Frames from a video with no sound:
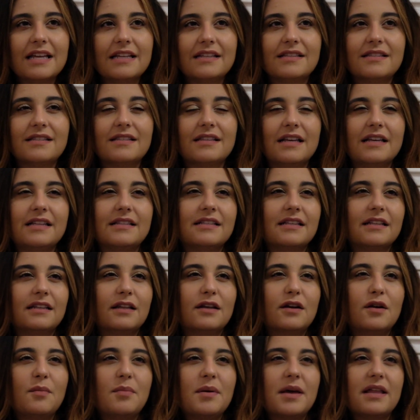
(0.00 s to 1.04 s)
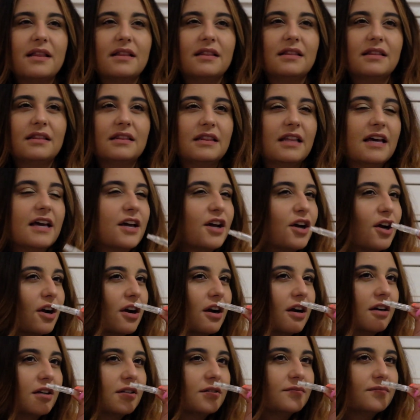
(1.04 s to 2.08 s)
It's a little bit
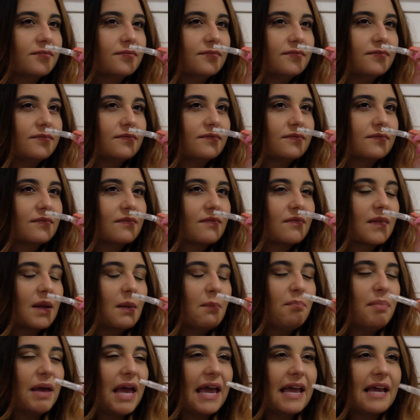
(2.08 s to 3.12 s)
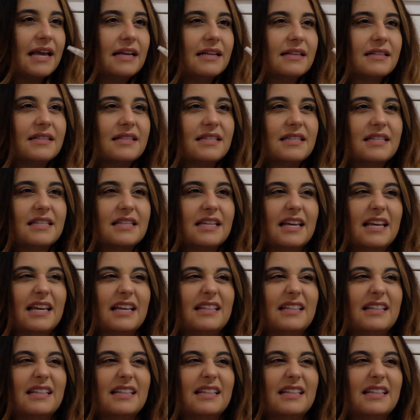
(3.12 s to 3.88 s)
liquor based.